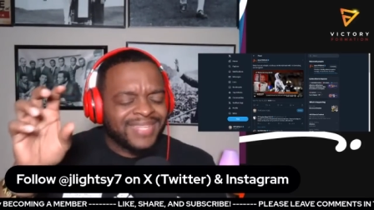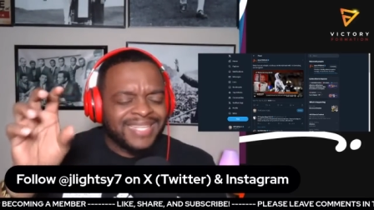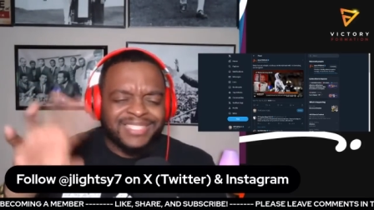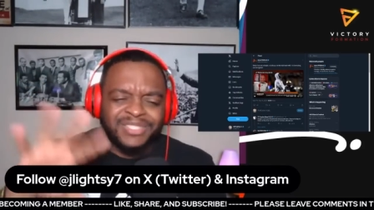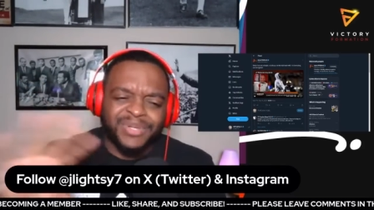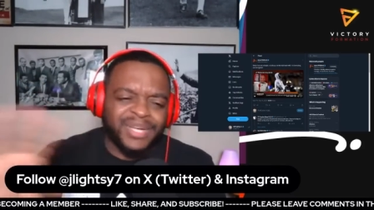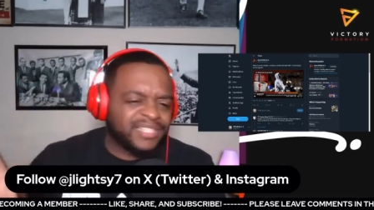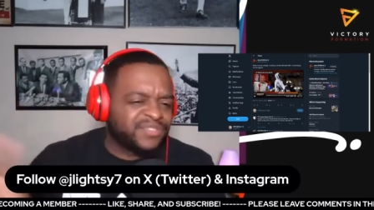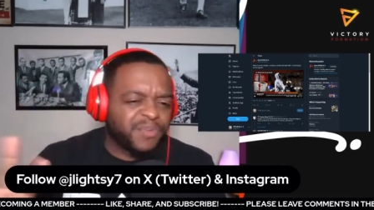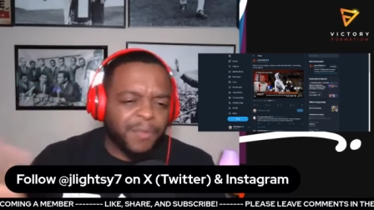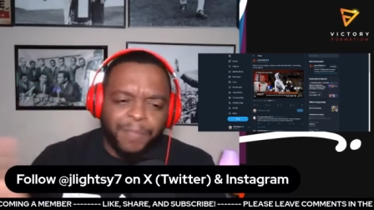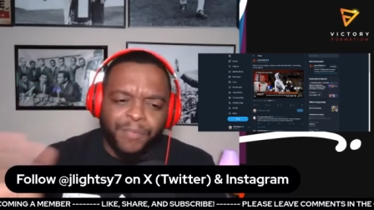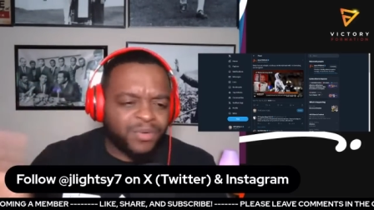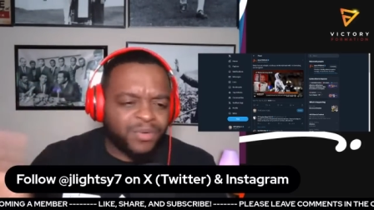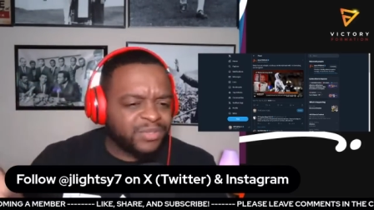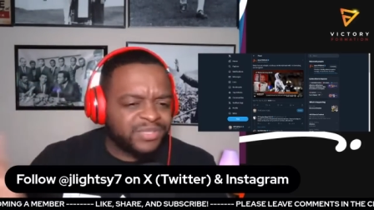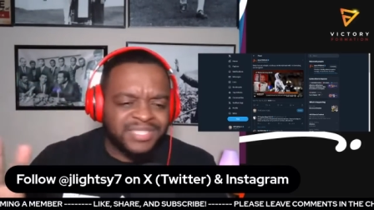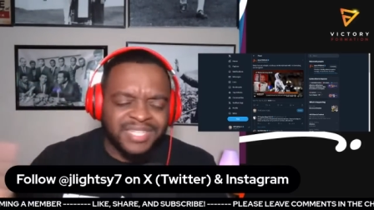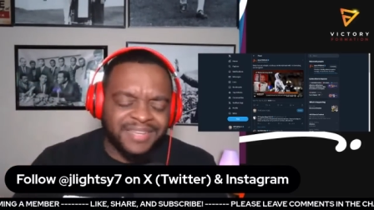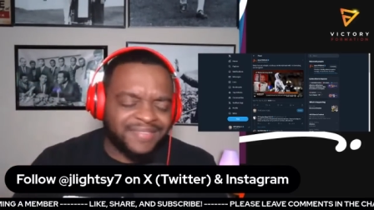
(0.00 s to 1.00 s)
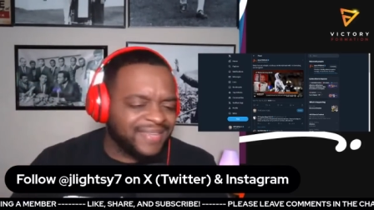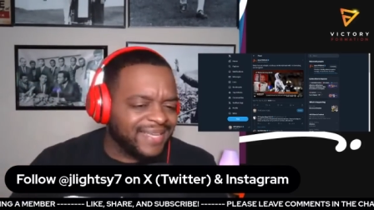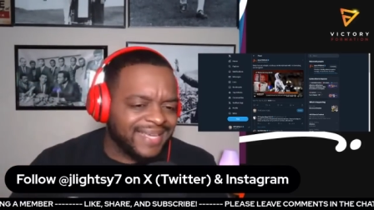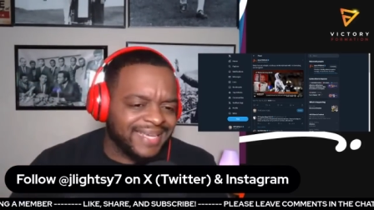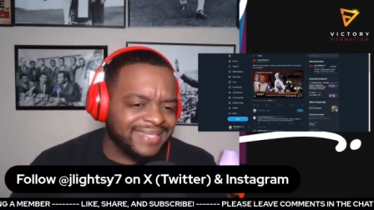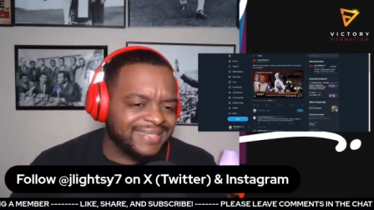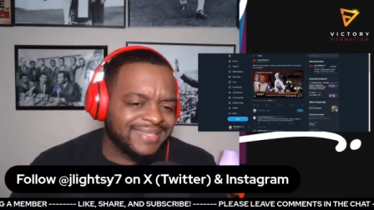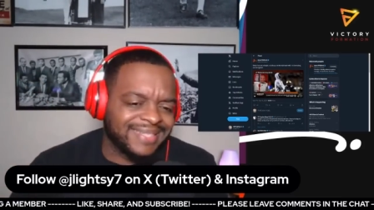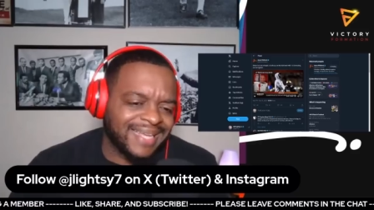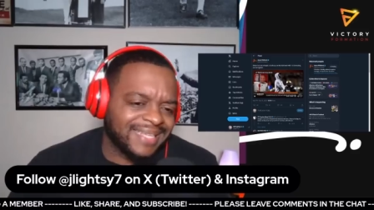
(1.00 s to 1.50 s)
Transfer portal stuff,
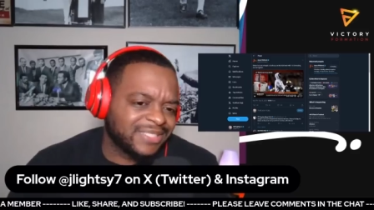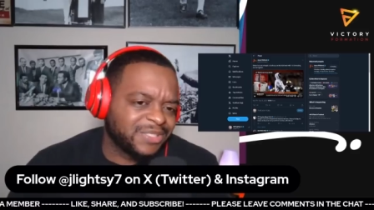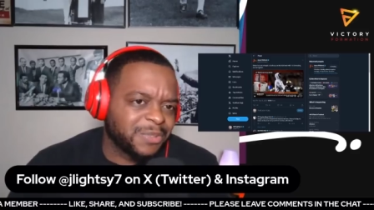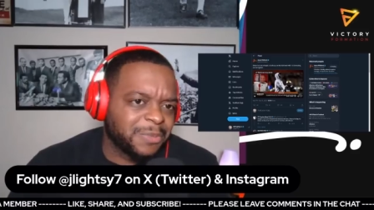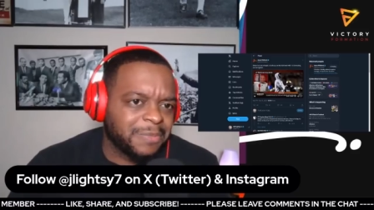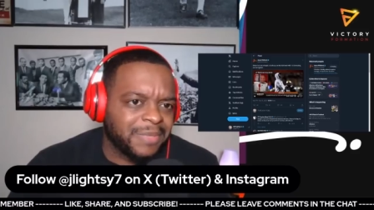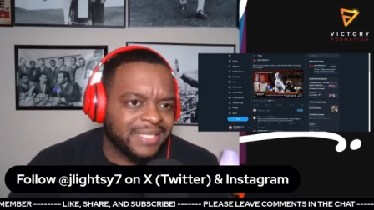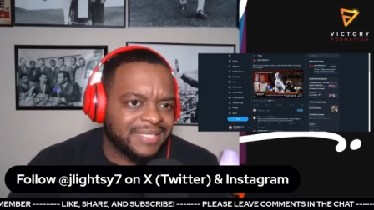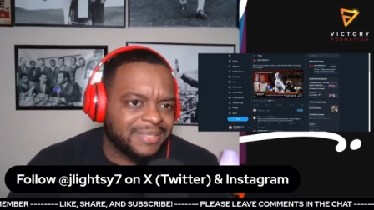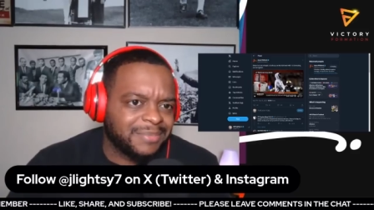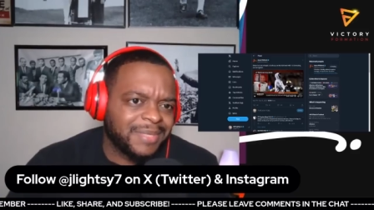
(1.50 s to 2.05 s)
eh, not so much.